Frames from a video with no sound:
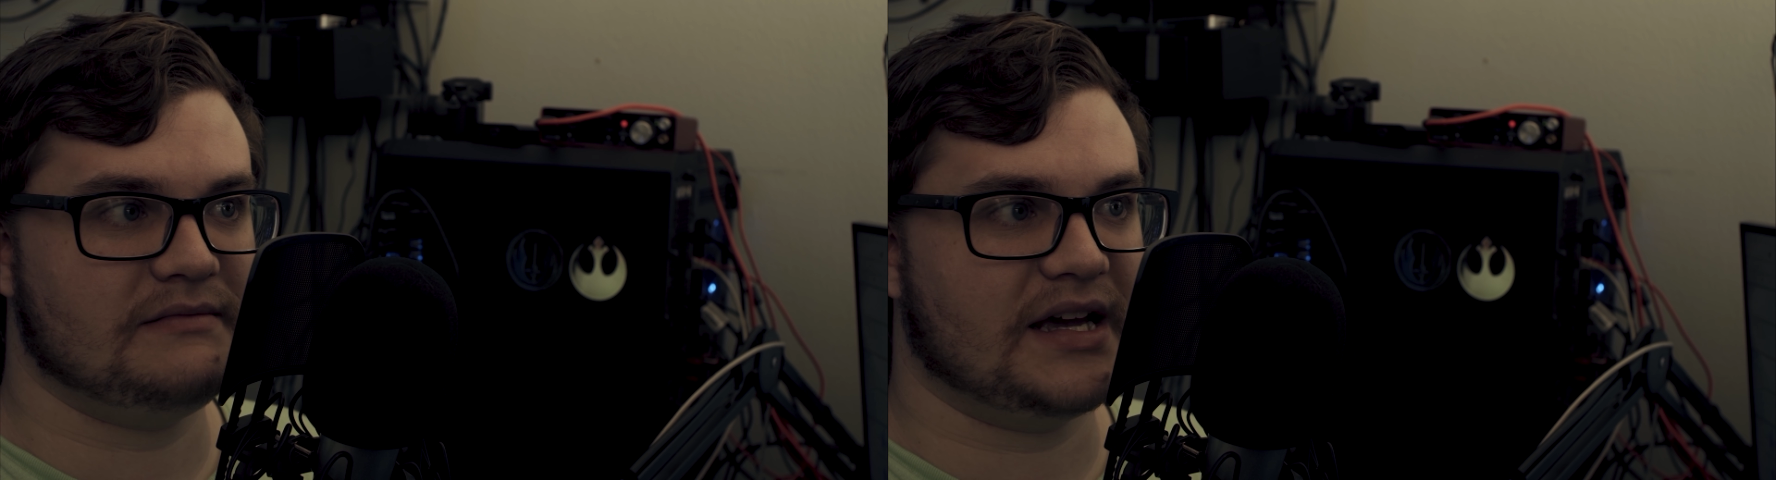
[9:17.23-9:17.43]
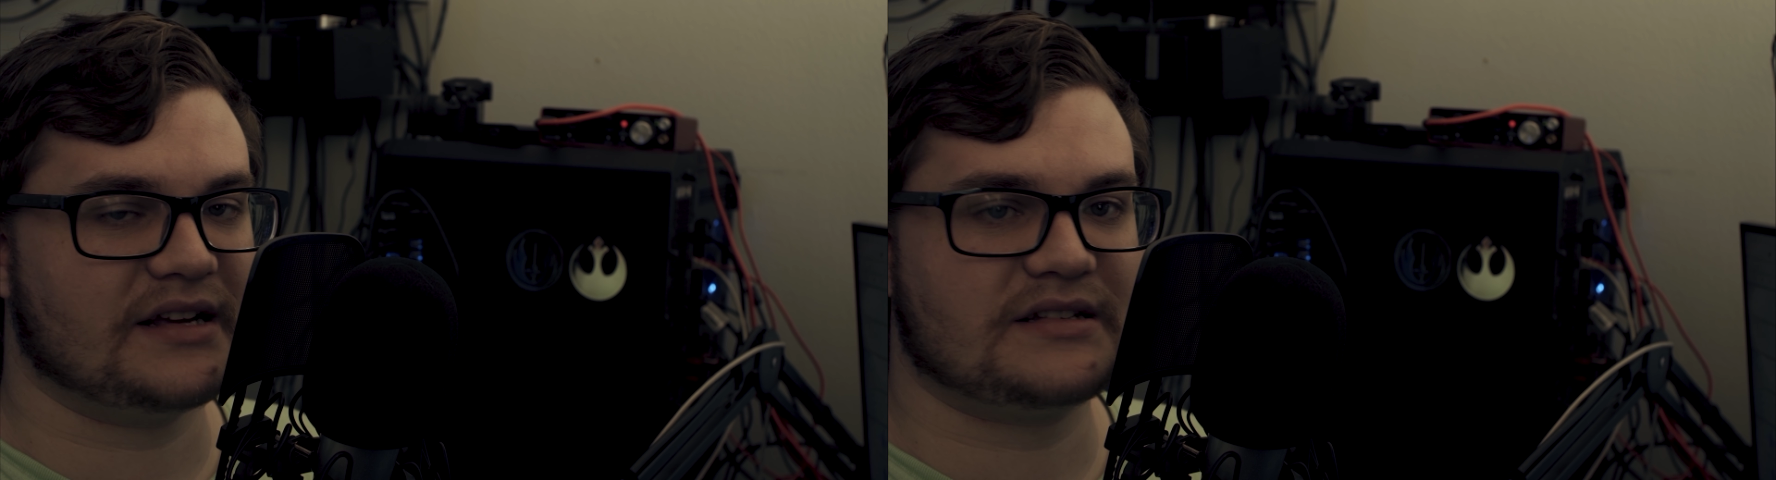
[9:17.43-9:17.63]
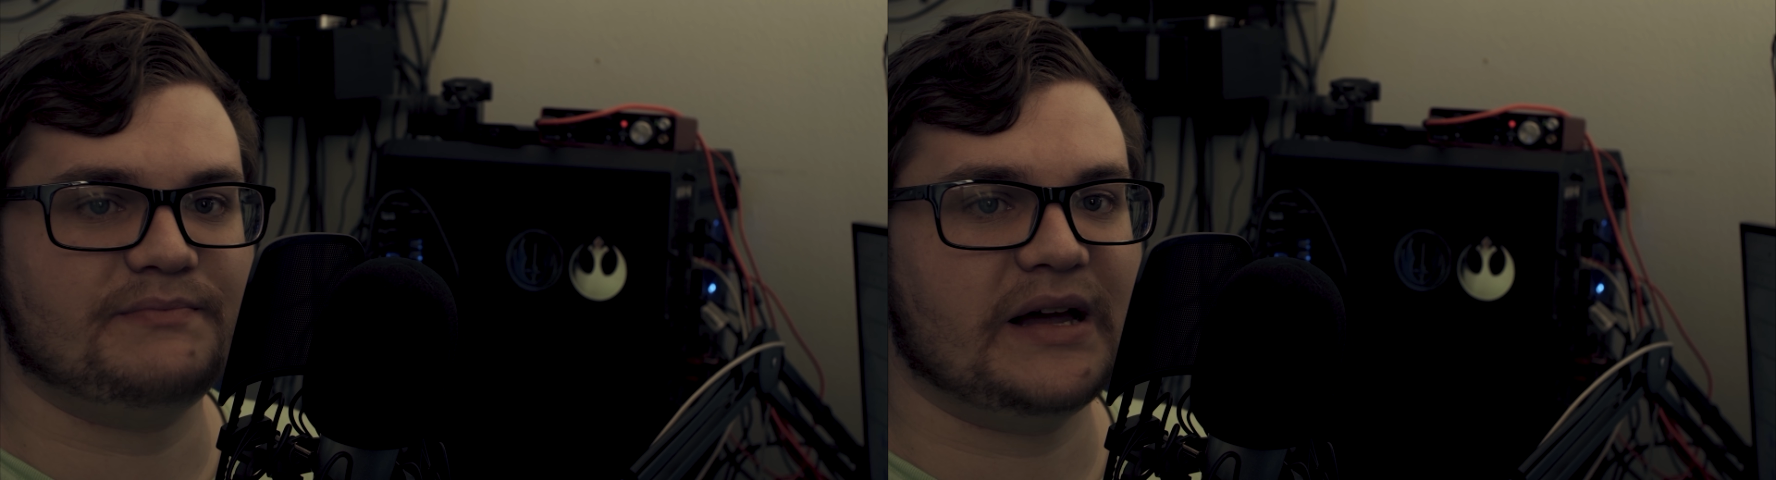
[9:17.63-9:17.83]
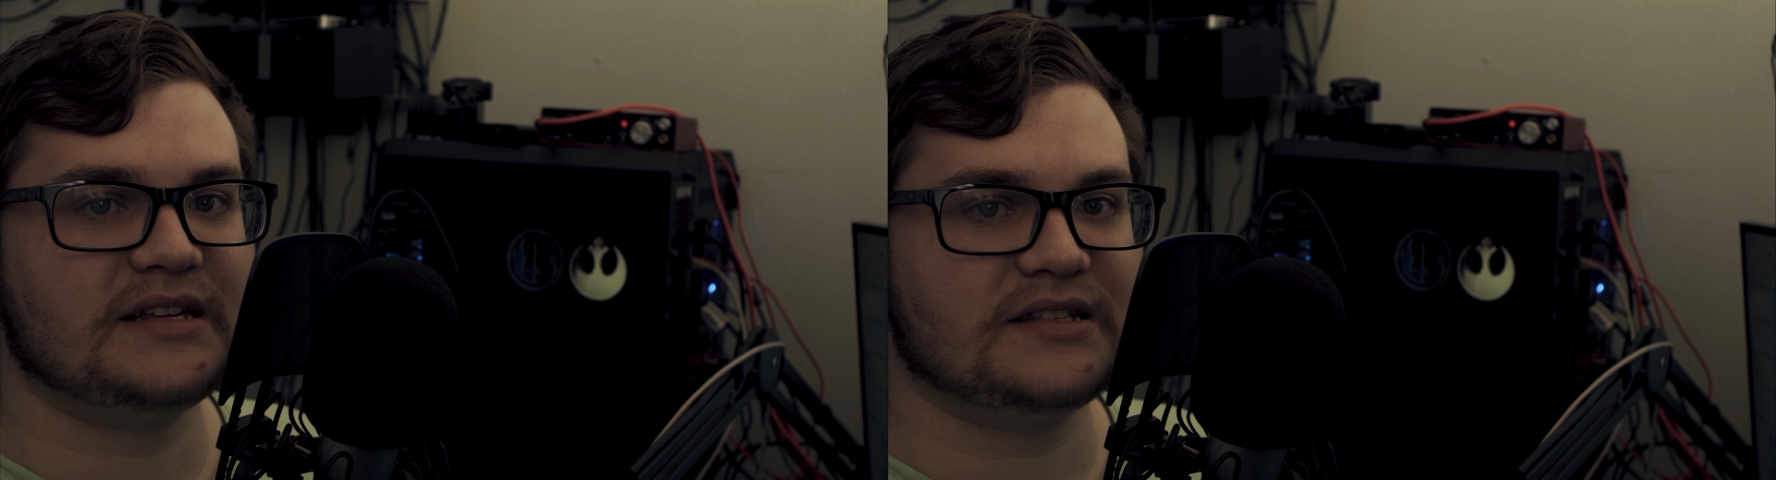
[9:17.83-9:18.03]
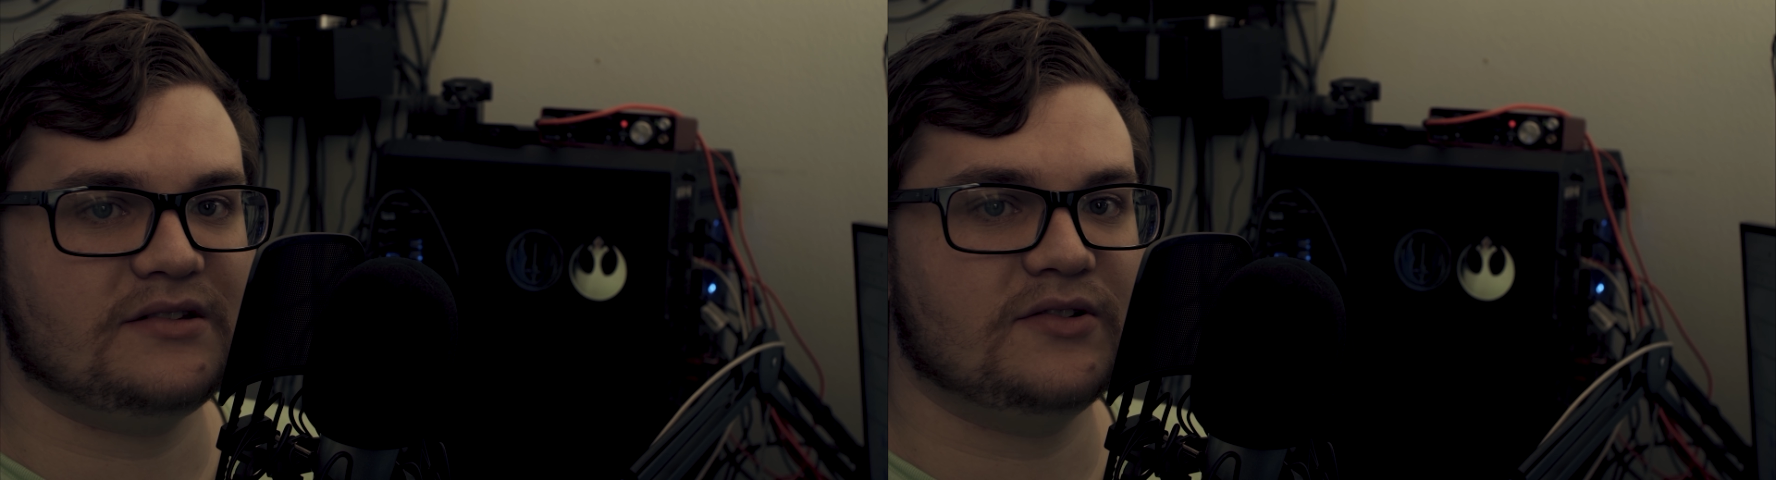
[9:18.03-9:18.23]
next
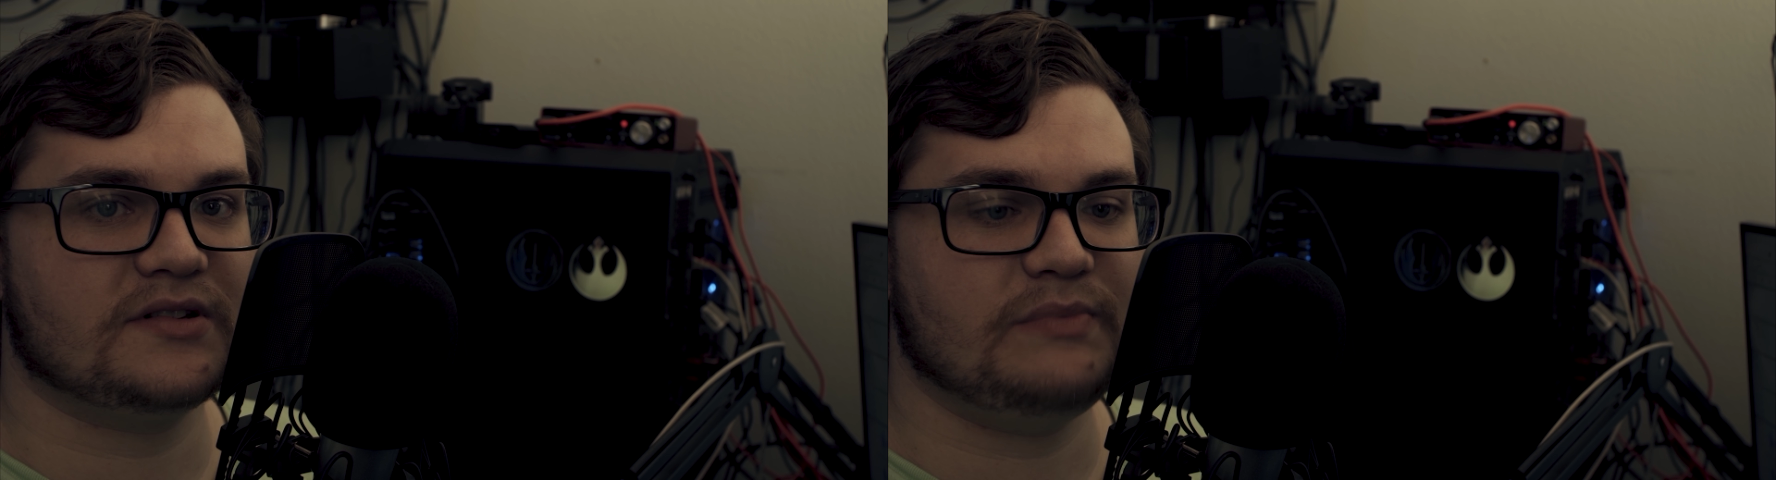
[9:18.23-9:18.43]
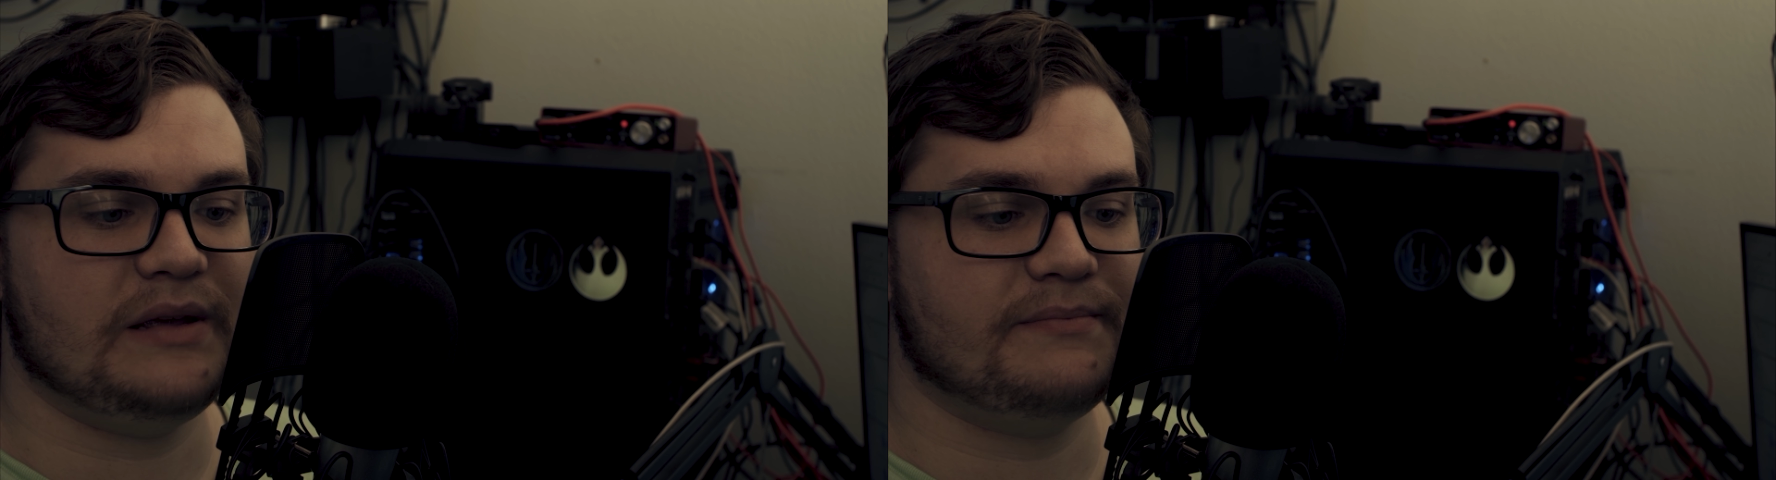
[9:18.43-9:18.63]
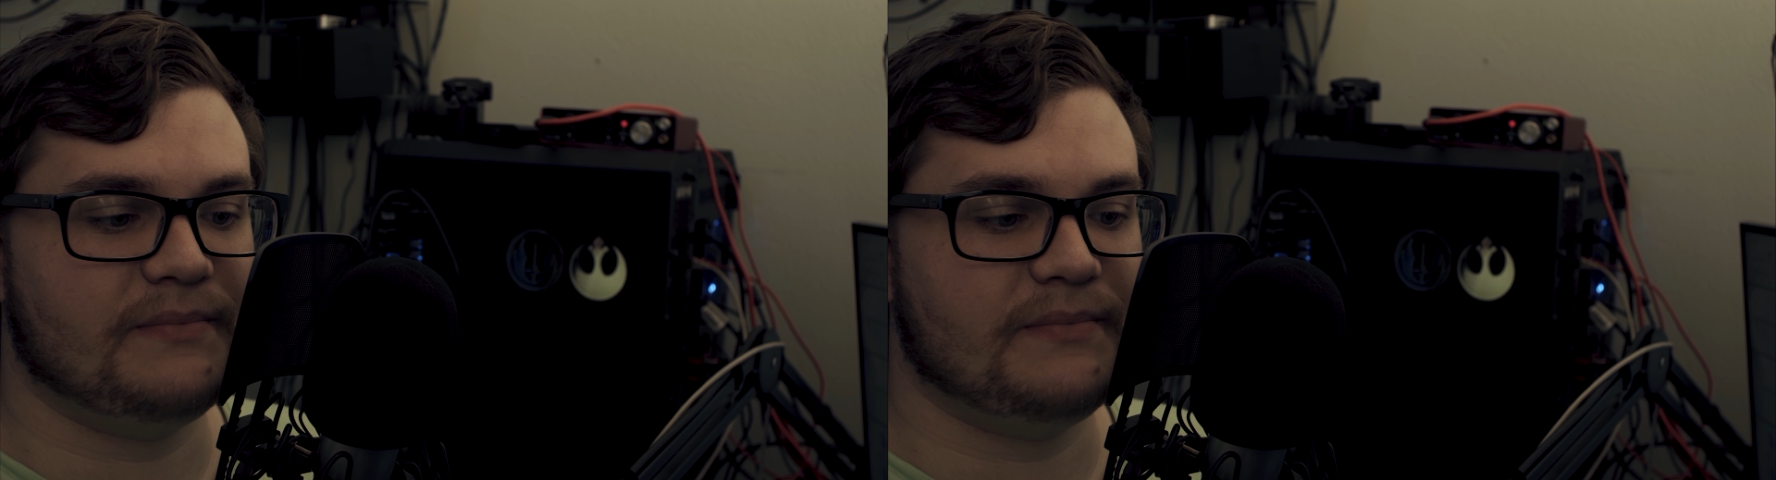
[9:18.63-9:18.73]
best USB